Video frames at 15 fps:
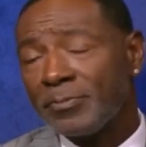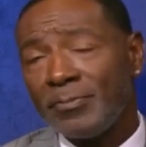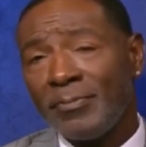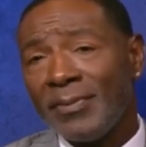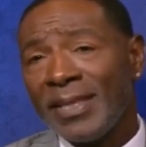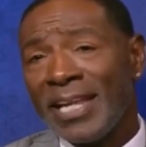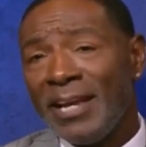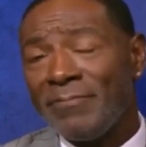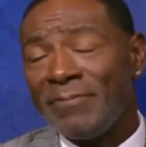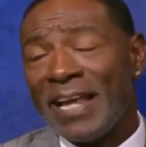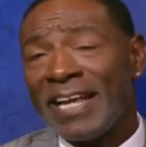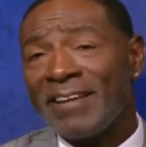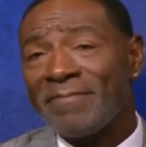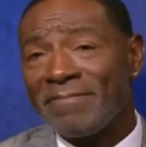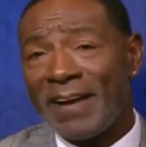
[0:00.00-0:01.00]
if they
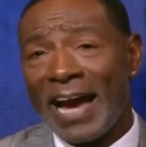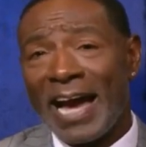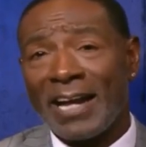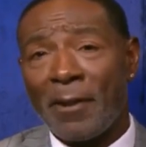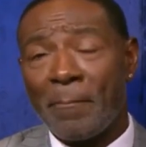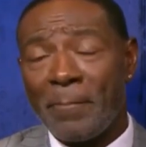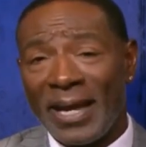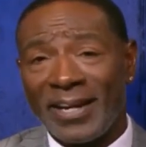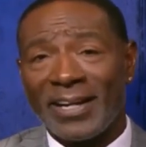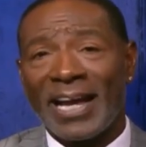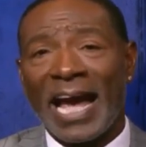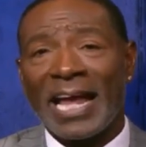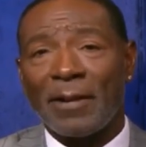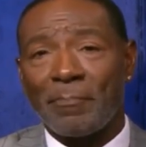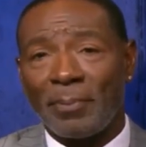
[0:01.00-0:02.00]
can find a bigger
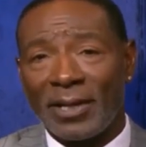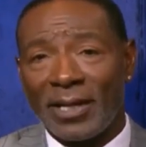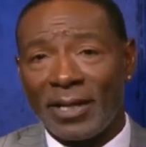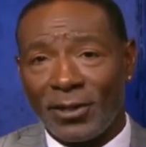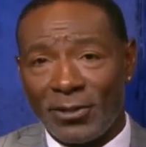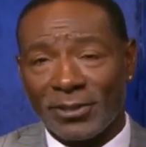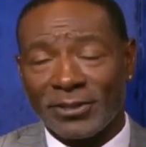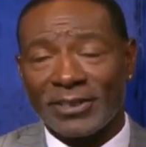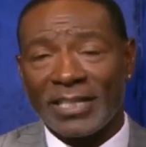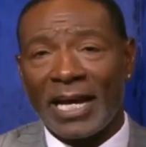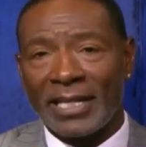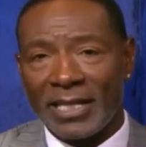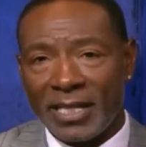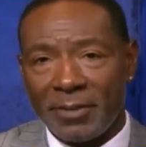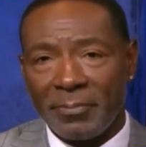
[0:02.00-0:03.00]
guy to play alongside
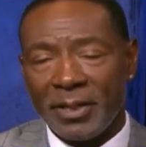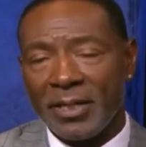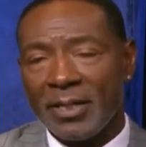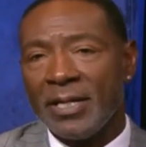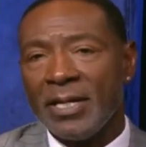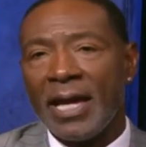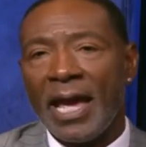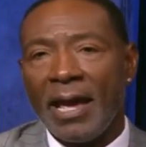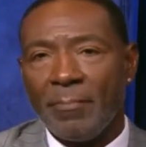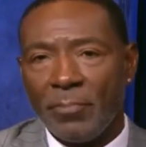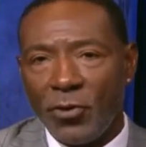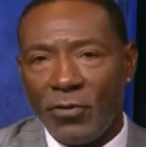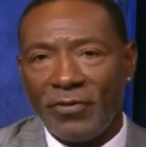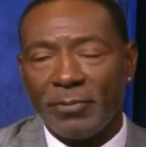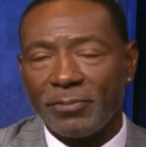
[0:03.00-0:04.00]
him and
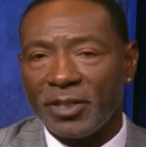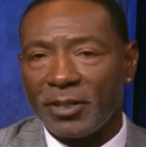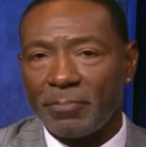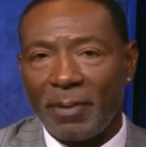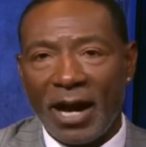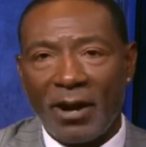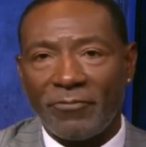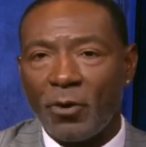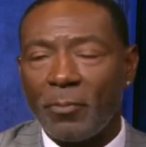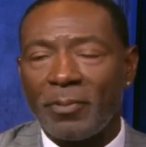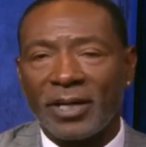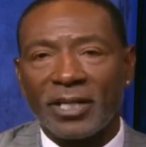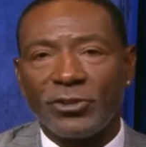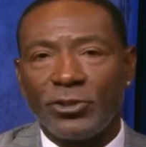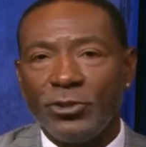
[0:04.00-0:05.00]
move him to the power forward,
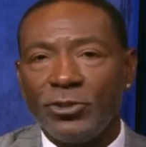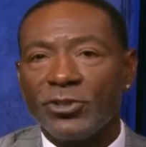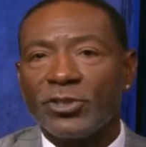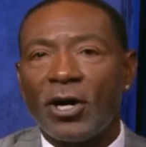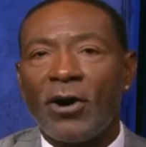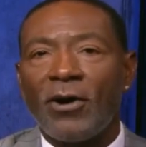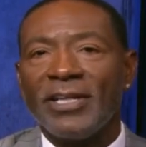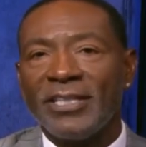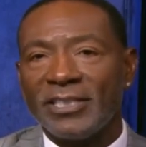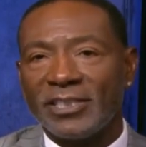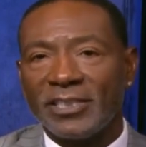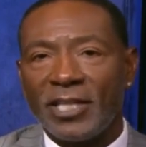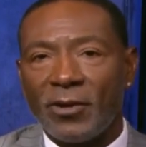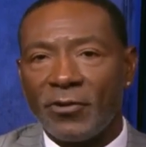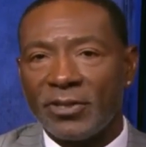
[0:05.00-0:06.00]
because you saw in this
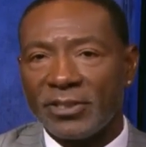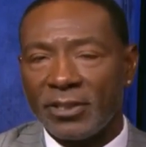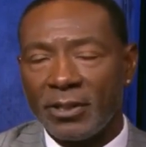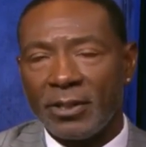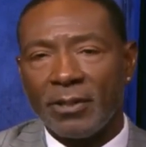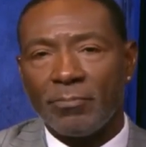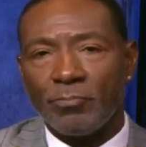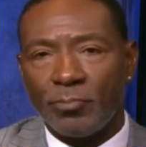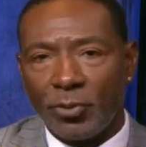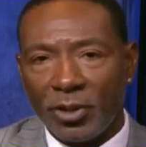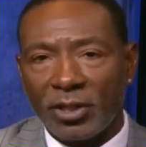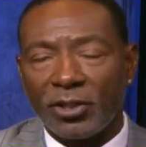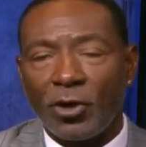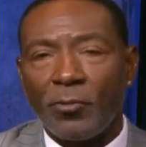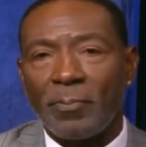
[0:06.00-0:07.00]
series, Brook
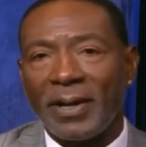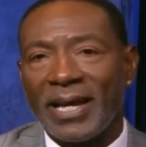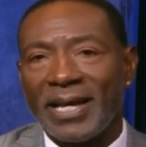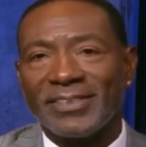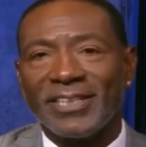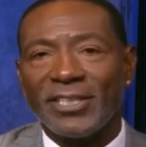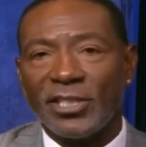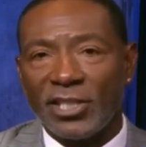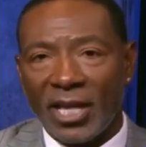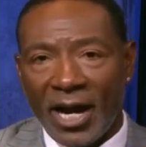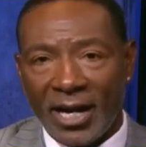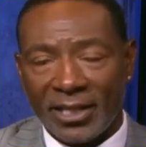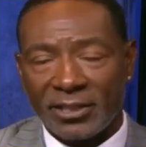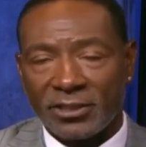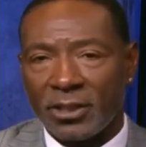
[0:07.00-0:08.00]
Lopez and
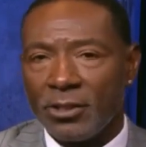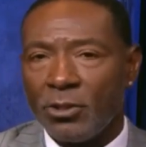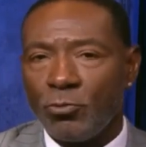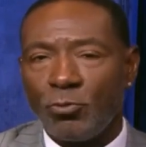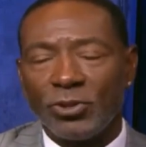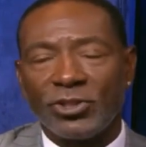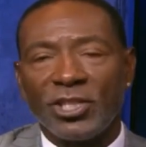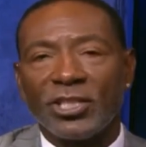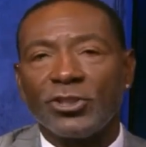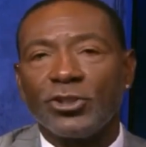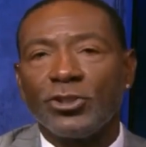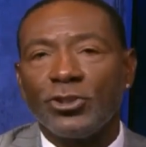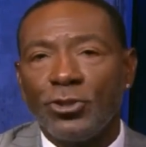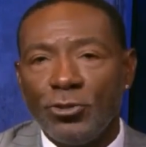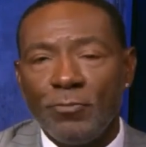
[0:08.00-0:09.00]
Giannis was just
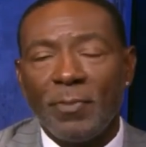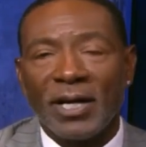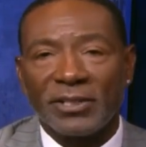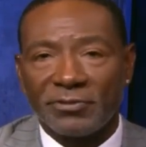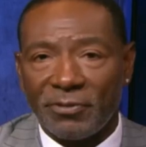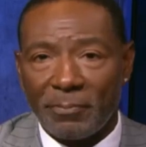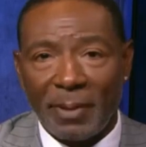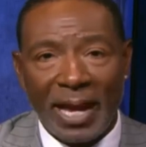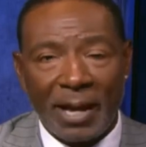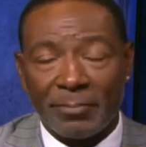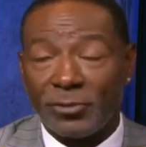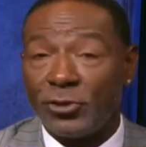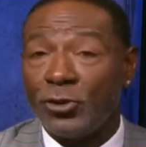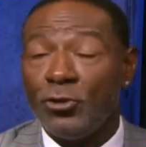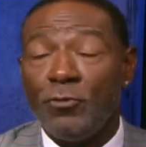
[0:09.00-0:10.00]
too much for Bam,
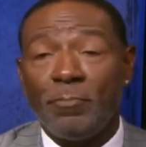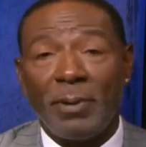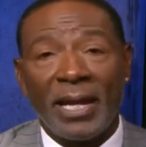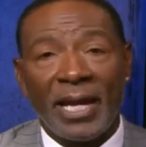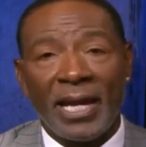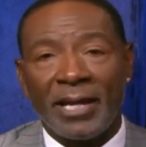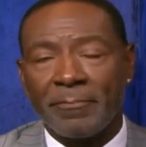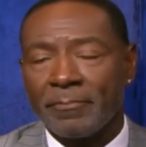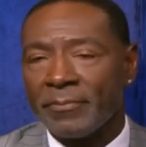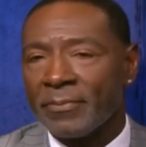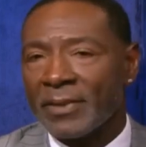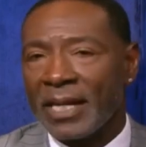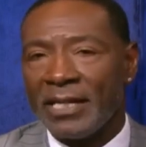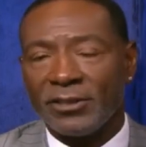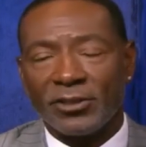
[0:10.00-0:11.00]
too big,
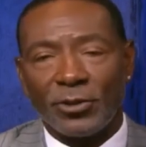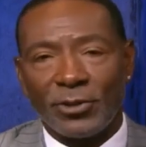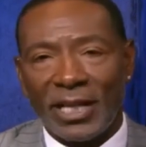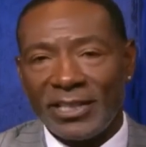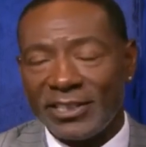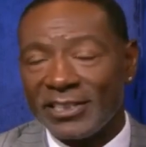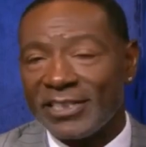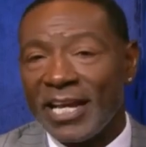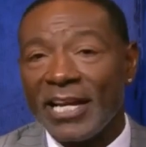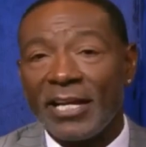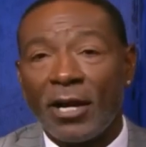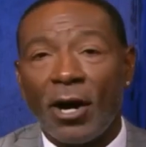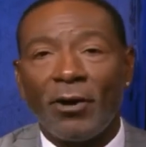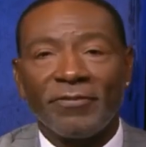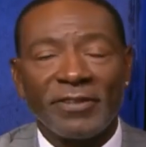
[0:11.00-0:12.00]
and so they just
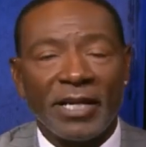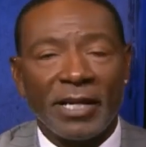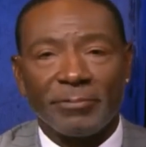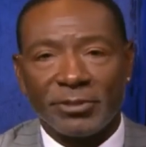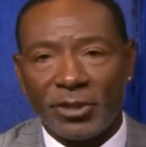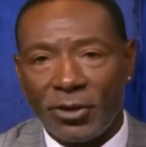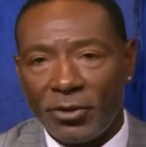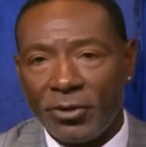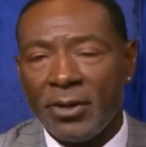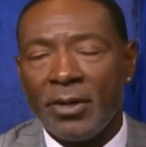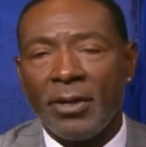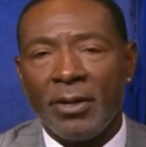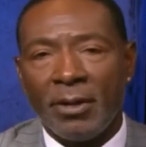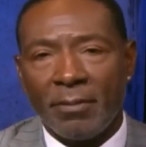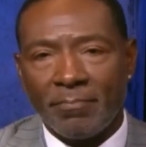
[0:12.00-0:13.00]
engulfed him. So
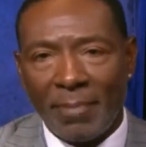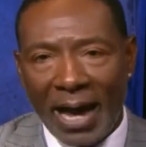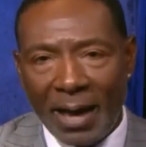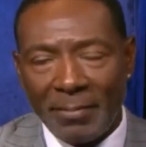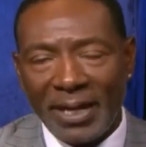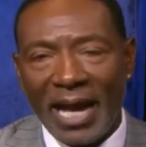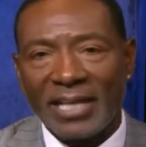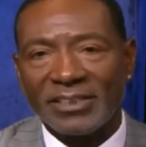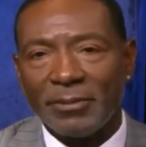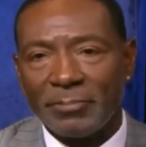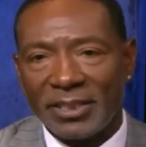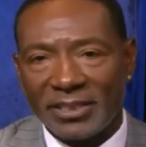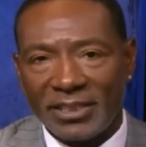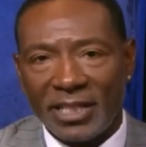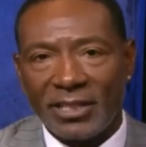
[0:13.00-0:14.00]
Miami got some
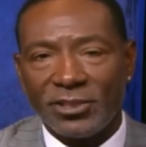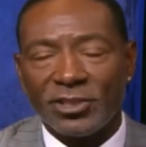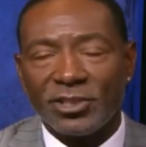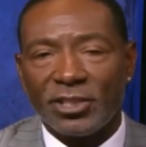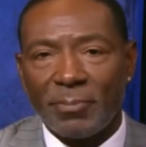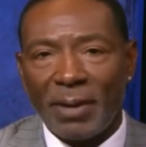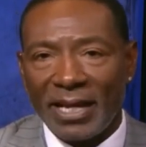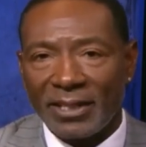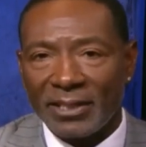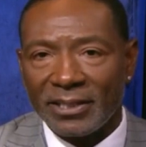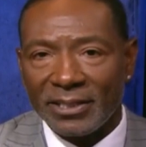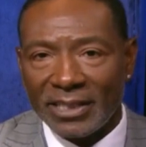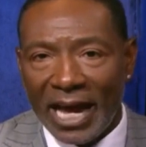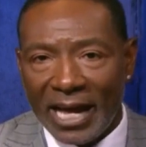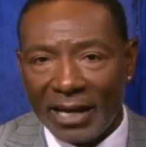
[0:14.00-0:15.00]
decisions to make,
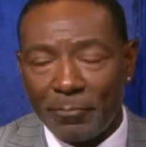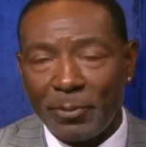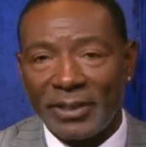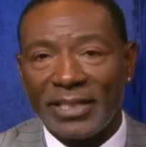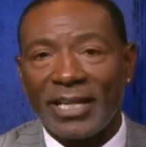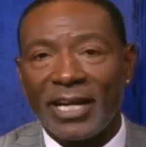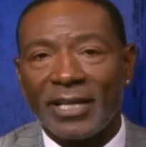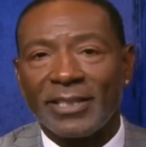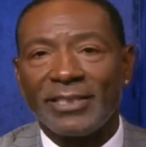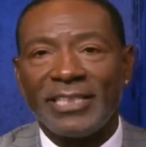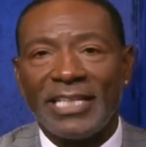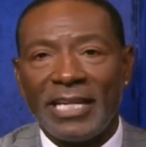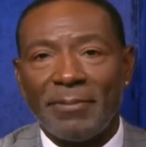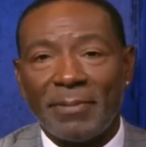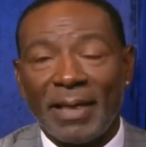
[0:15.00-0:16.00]
how to put together a
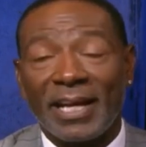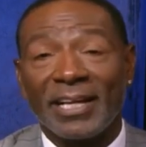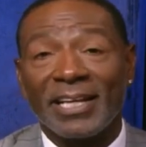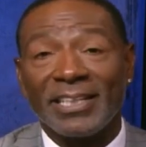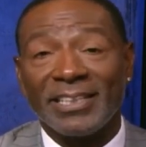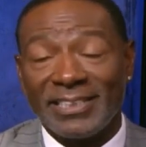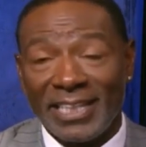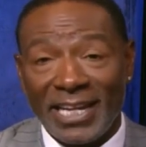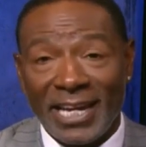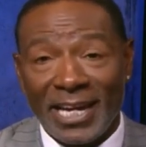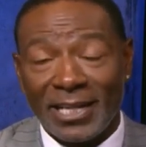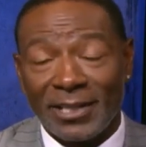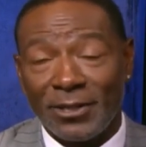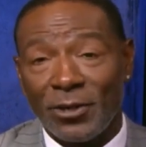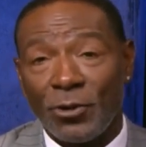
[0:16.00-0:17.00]
team that can
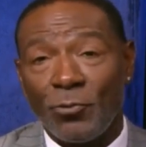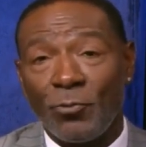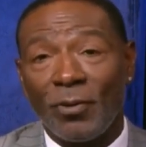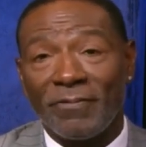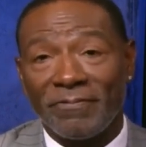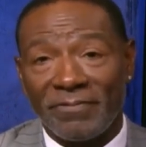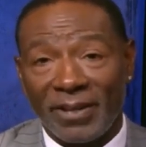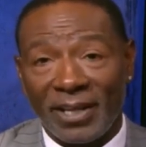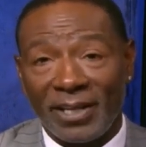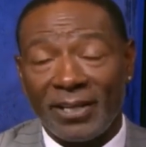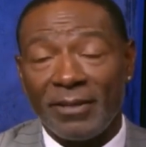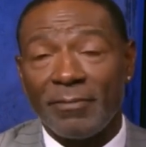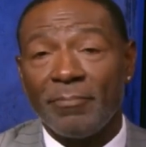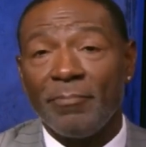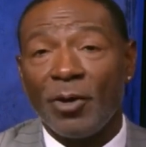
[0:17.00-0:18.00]
contend with Philly,
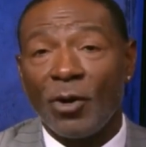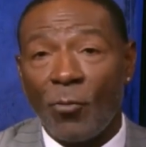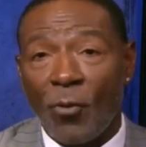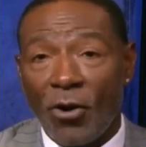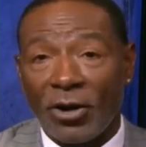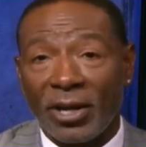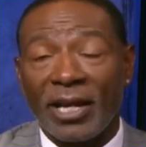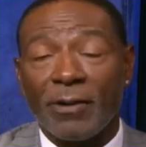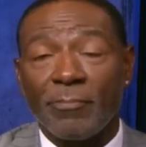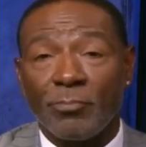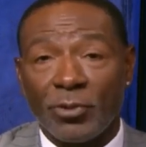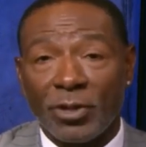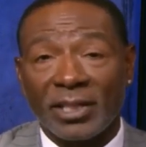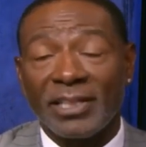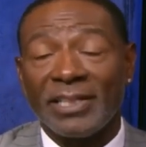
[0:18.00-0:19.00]
Milwaukee, and
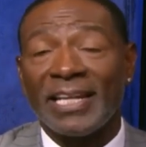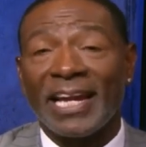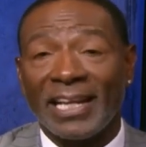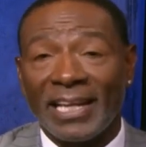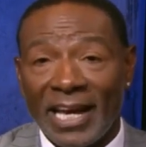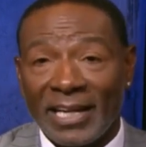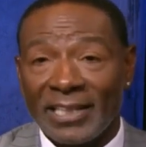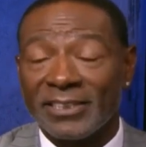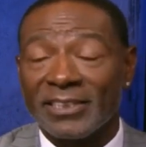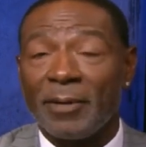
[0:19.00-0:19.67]
Brooklyn, Atlanta, and some of the